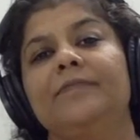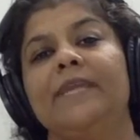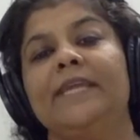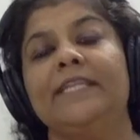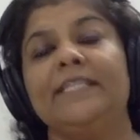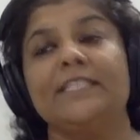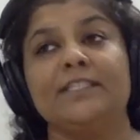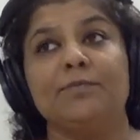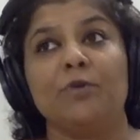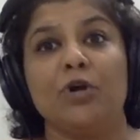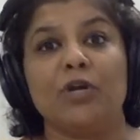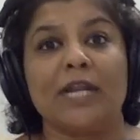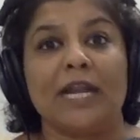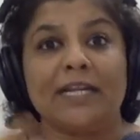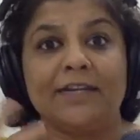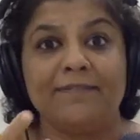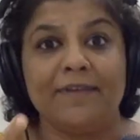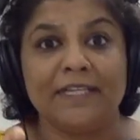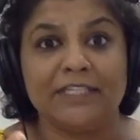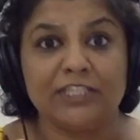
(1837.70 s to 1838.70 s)
It is more
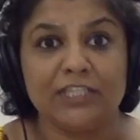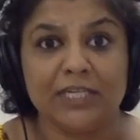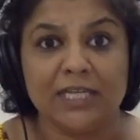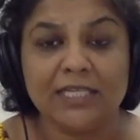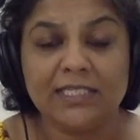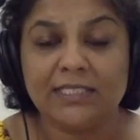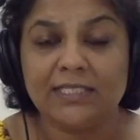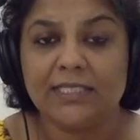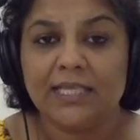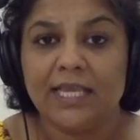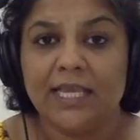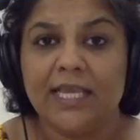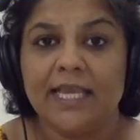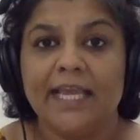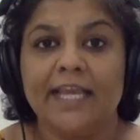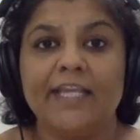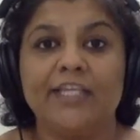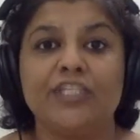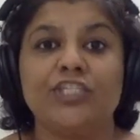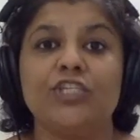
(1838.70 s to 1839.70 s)
adventurous,
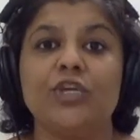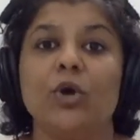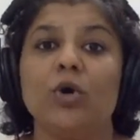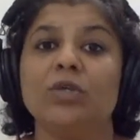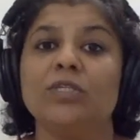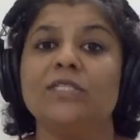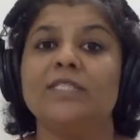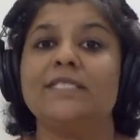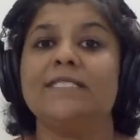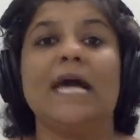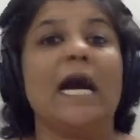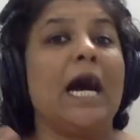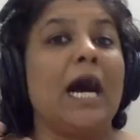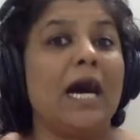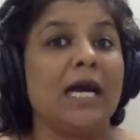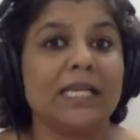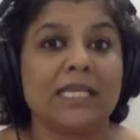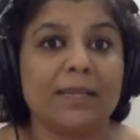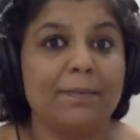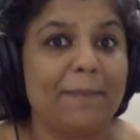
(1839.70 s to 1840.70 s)
it shows
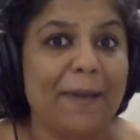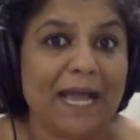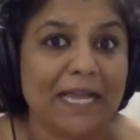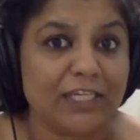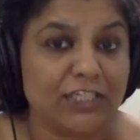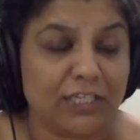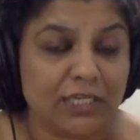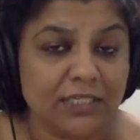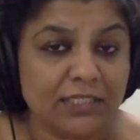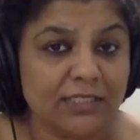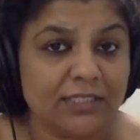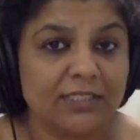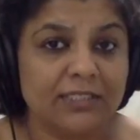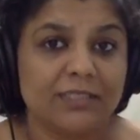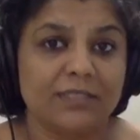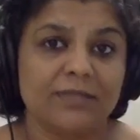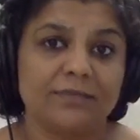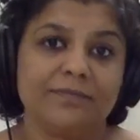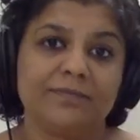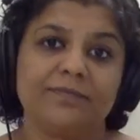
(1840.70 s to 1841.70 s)
dark
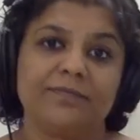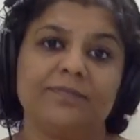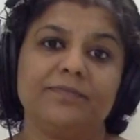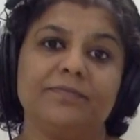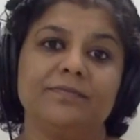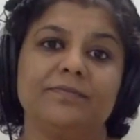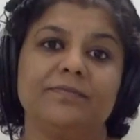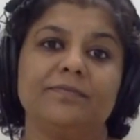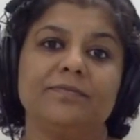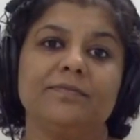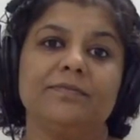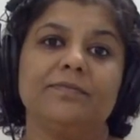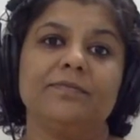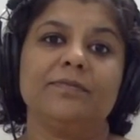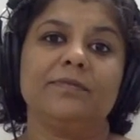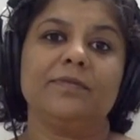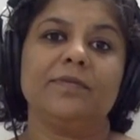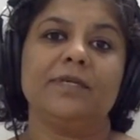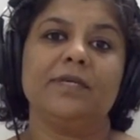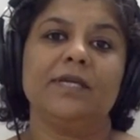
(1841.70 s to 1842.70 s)
passions
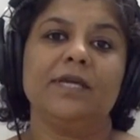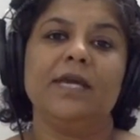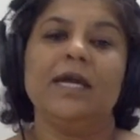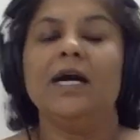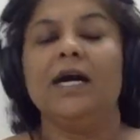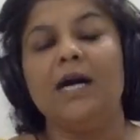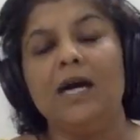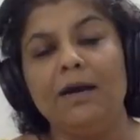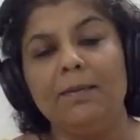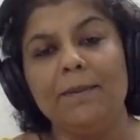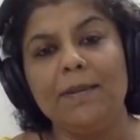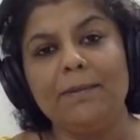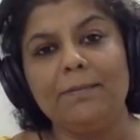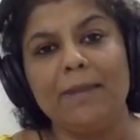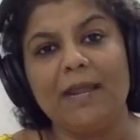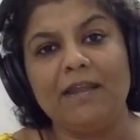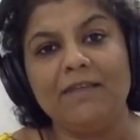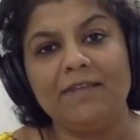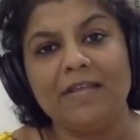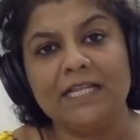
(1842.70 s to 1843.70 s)
Herman
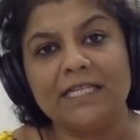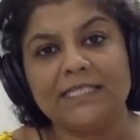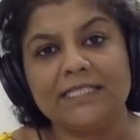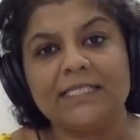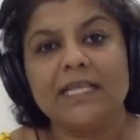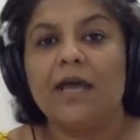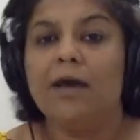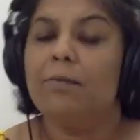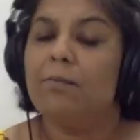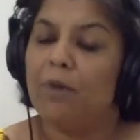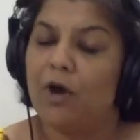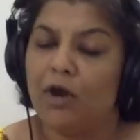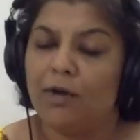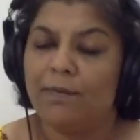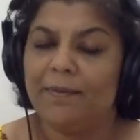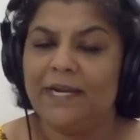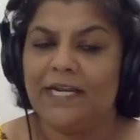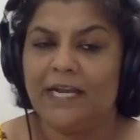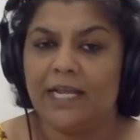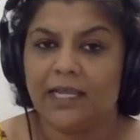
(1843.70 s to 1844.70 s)
Melville's
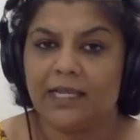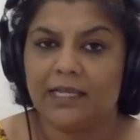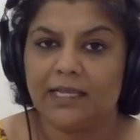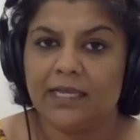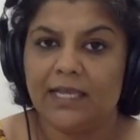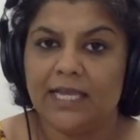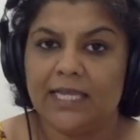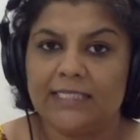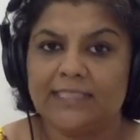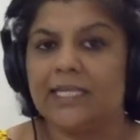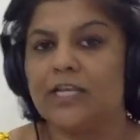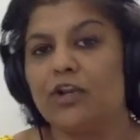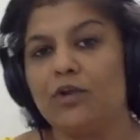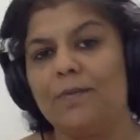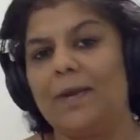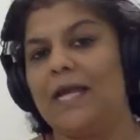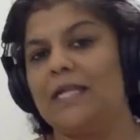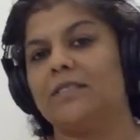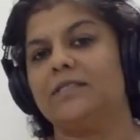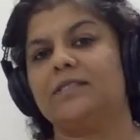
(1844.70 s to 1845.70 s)
Moby Dick is a
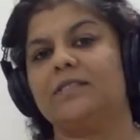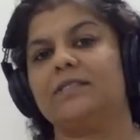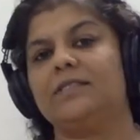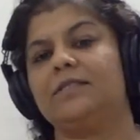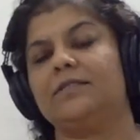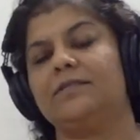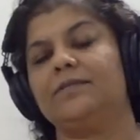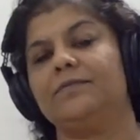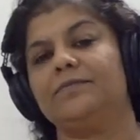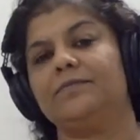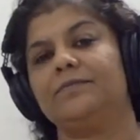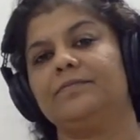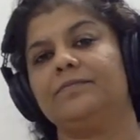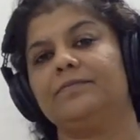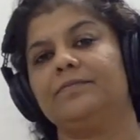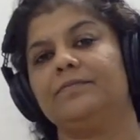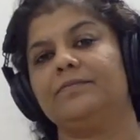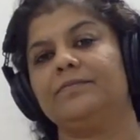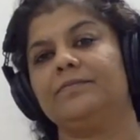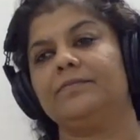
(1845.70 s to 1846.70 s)
romance.
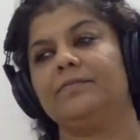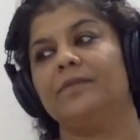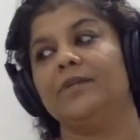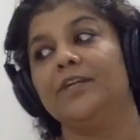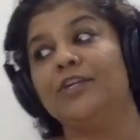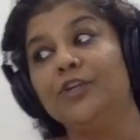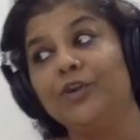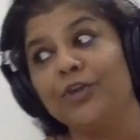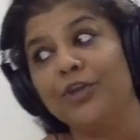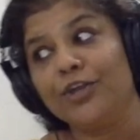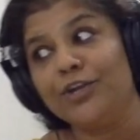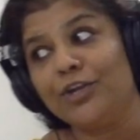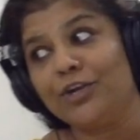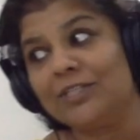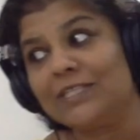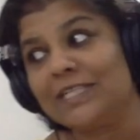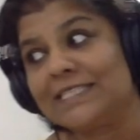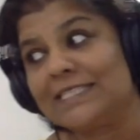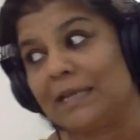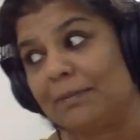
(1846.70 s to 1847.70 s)
Do you know
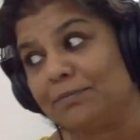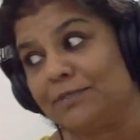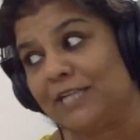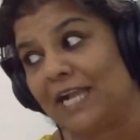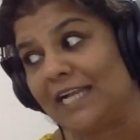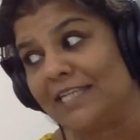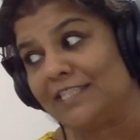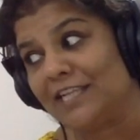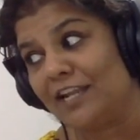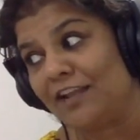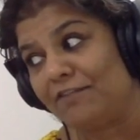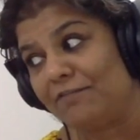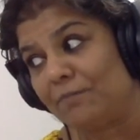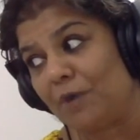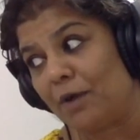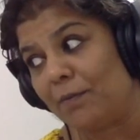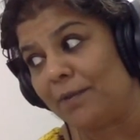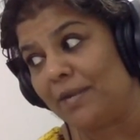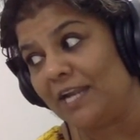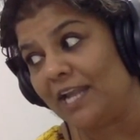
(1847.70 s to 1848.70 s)
the subtitle of
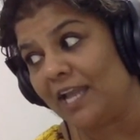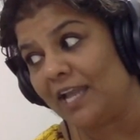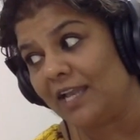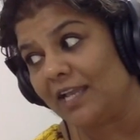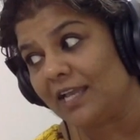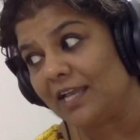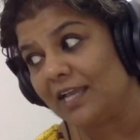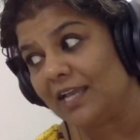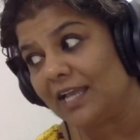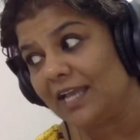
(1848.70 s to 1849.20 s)
Moby Dick?